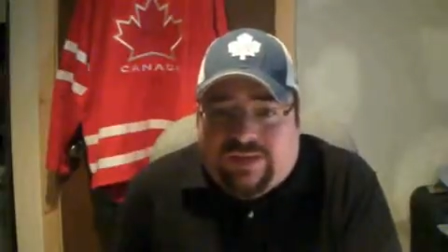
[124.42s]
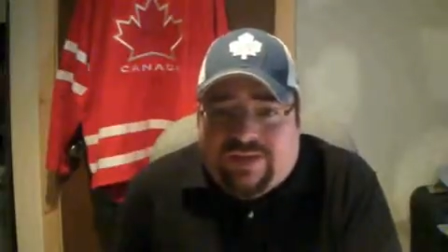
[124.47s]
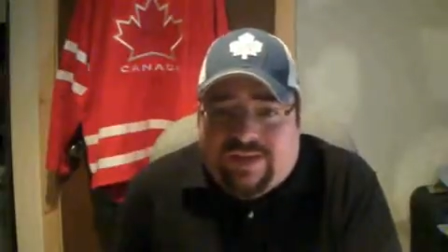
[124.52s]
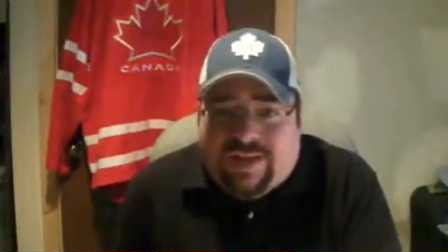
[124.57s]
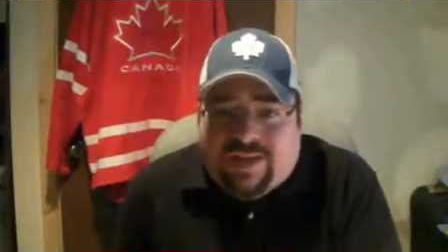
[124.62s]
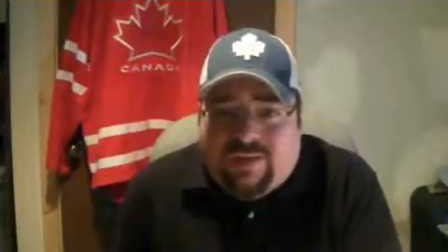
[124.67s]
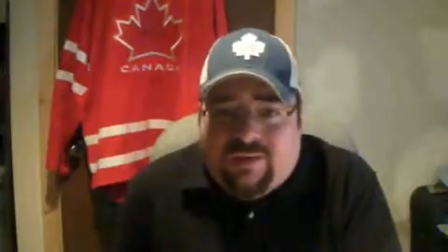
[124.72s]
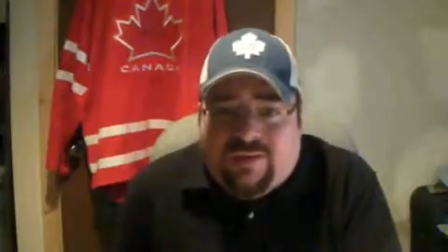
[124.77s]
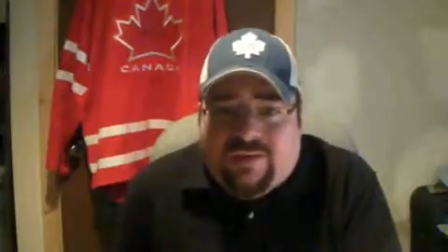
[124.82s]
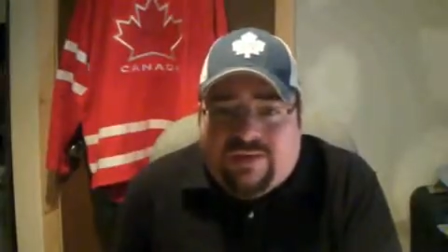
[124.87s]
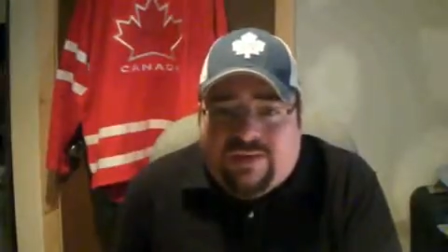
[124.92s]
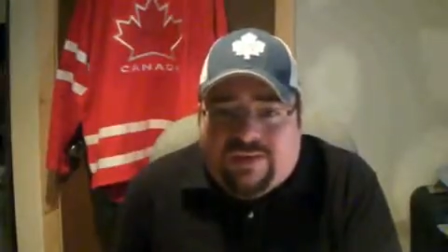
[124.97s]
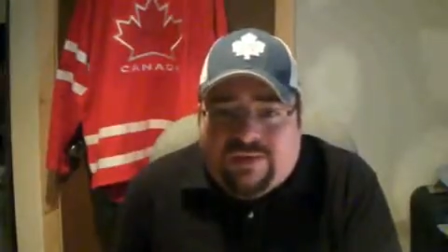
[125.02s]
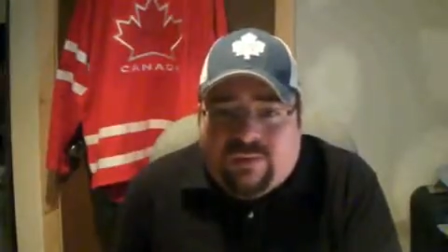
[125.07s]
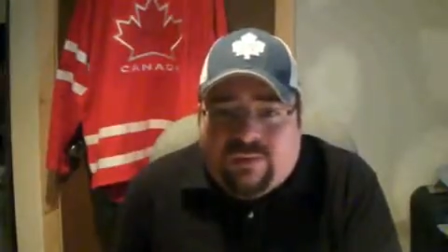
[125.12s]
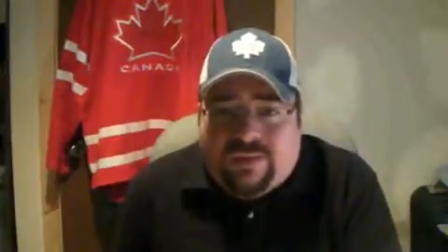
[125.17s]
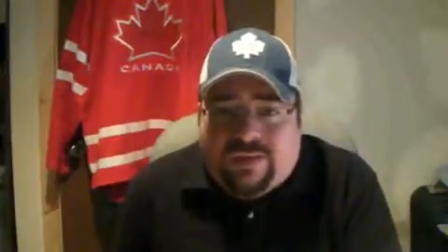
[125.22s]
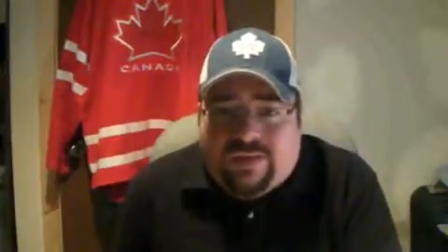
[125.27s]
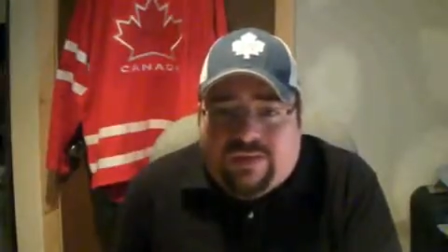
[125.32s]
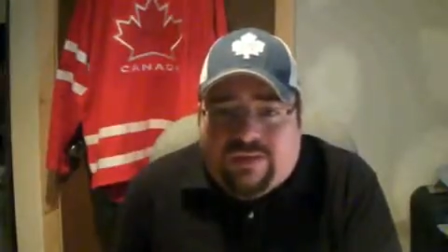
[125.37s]
But now,
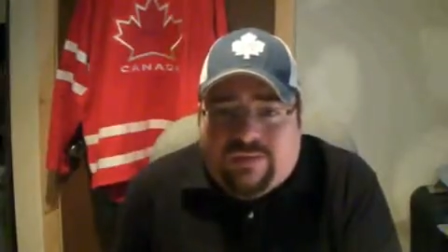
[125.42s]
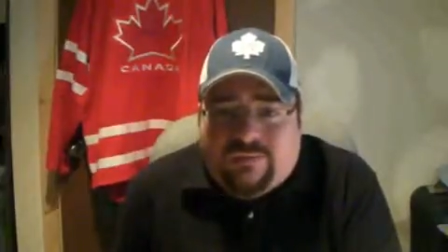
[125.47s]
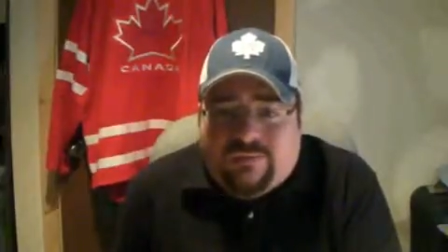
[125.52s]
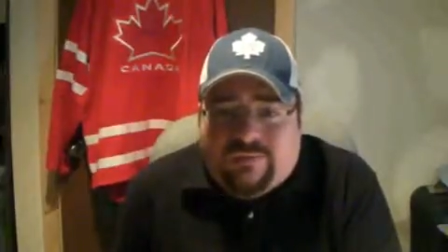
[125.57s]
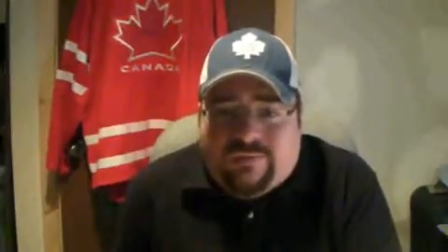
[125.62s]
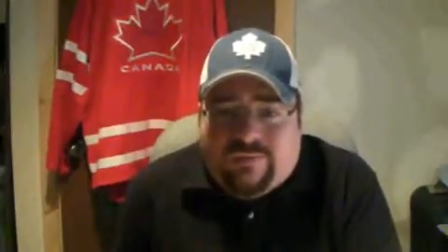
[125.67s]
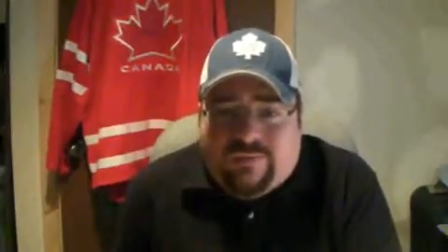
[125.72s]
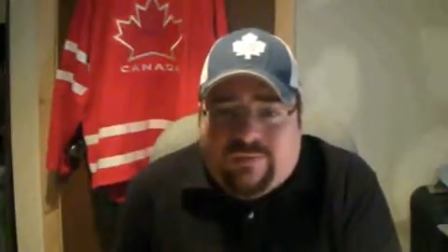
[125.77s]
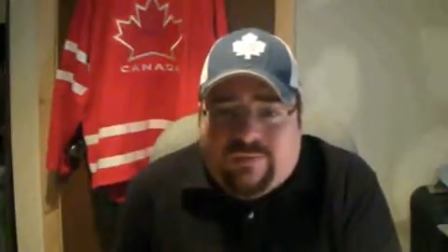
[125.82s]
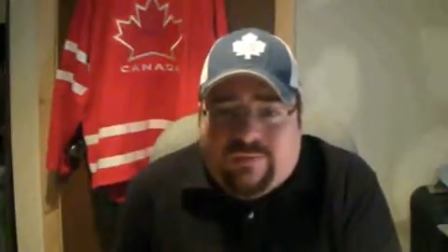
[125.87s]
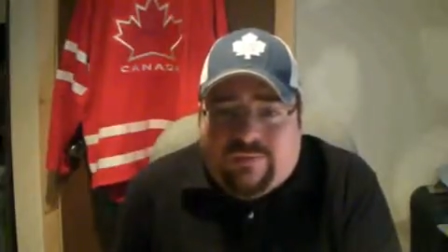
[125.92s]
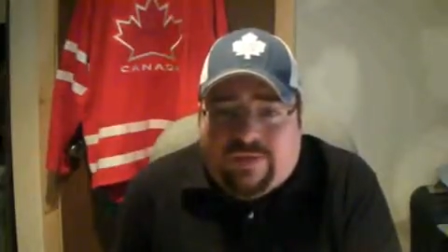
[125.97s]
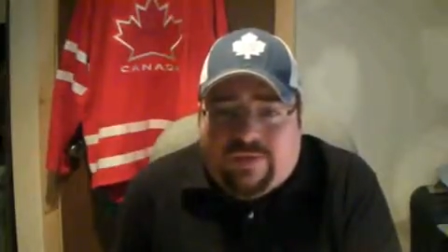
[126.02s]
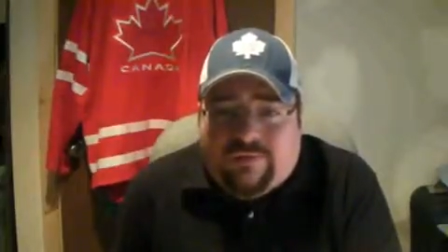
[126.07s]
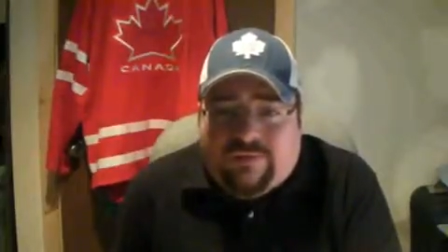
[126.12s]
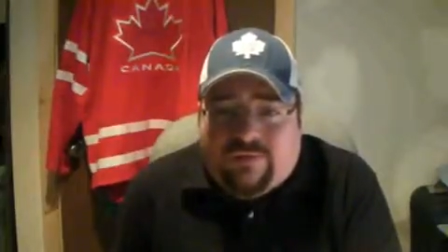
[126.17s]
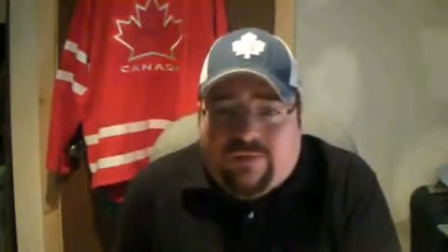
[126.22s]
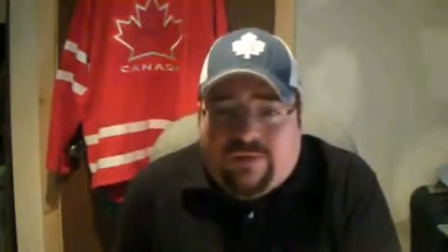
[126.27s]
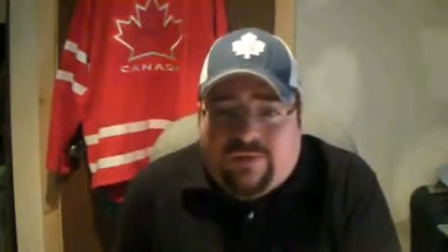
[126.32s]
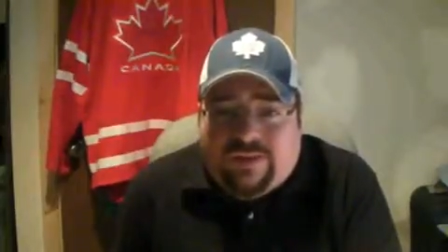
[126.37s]
this week,
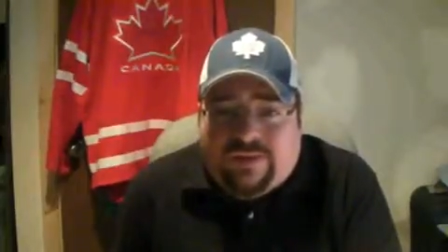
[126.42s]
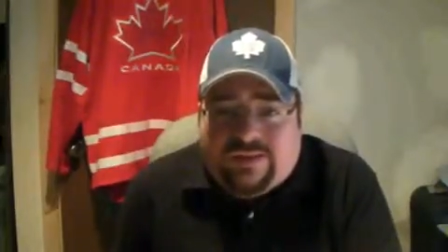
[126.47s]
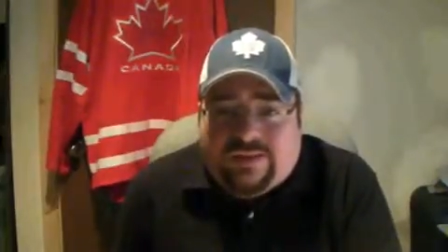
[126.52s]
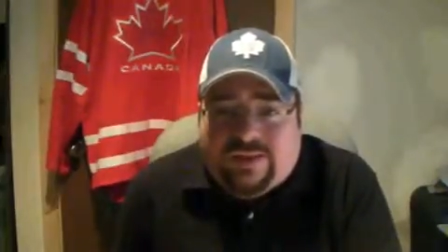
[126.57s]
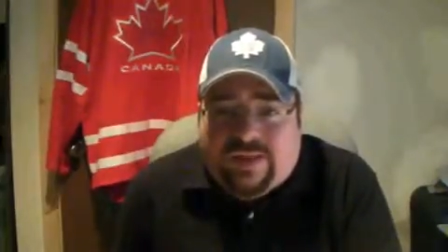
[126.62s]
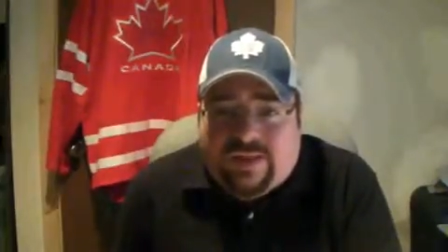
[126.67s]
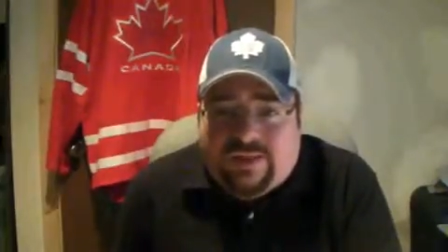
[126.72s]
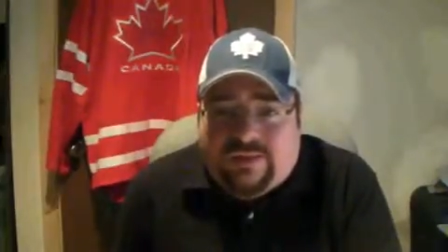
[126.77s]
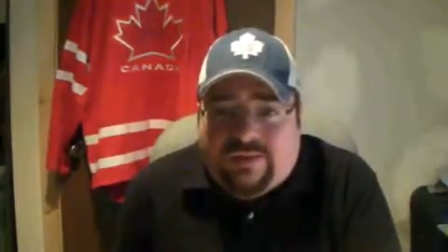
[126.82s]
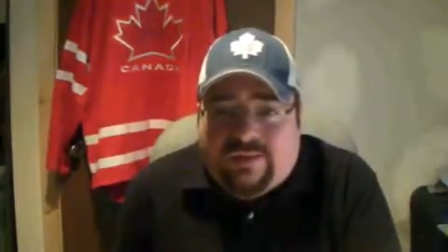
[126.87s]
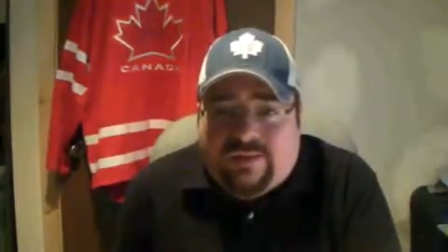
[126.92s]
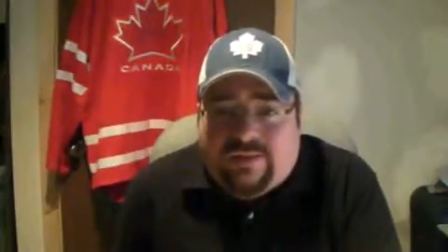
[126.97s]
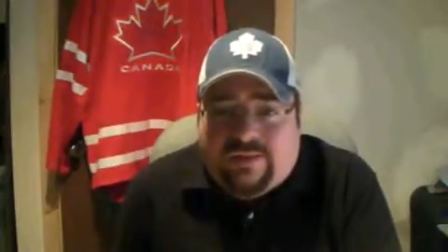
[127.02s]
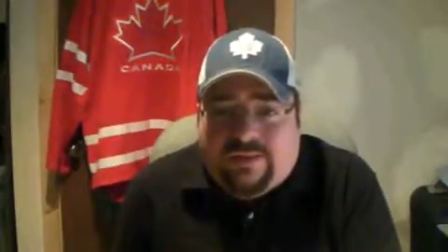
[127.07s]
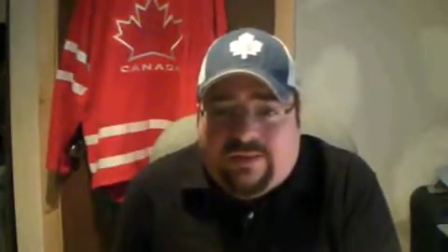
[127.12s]
they've already said